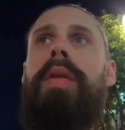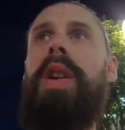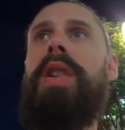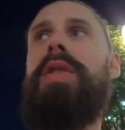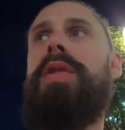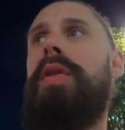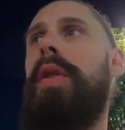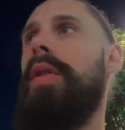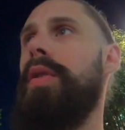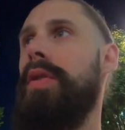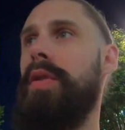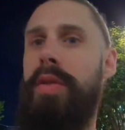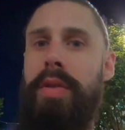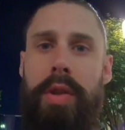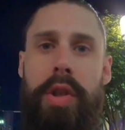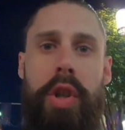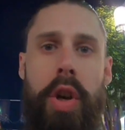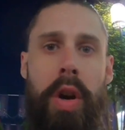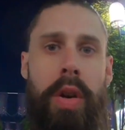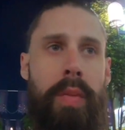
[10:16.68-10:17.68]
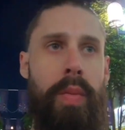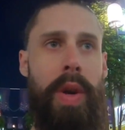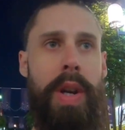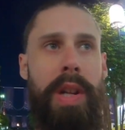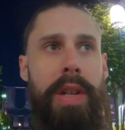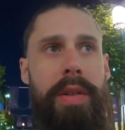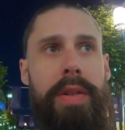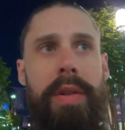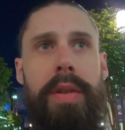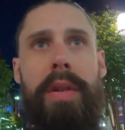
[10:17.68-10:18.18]
restaurant John went
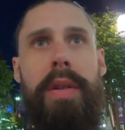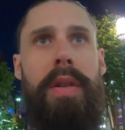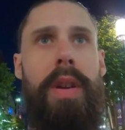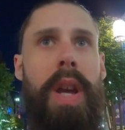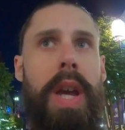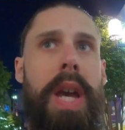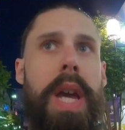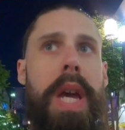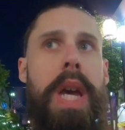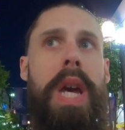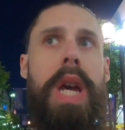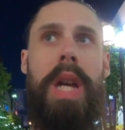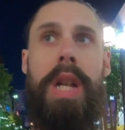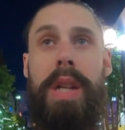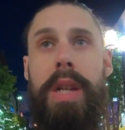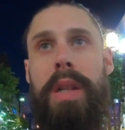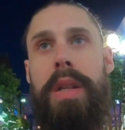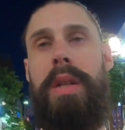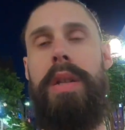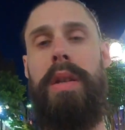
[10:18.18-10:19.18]
into and